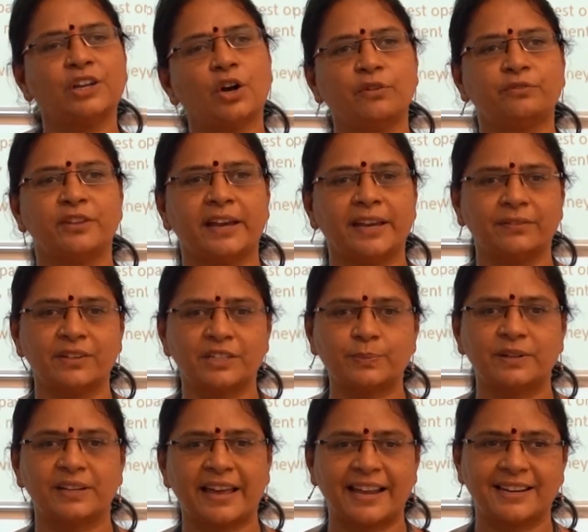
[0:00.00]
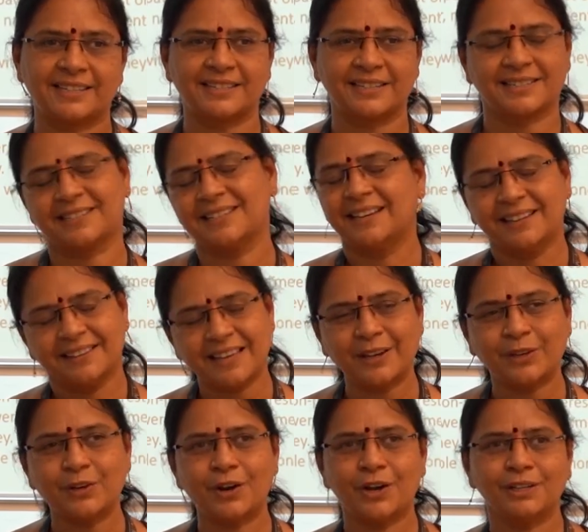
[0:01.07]
of the investment characteristics.
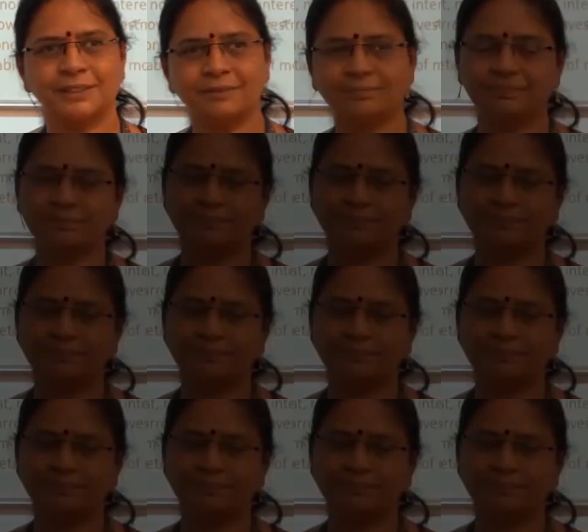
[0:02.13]
Thank you all.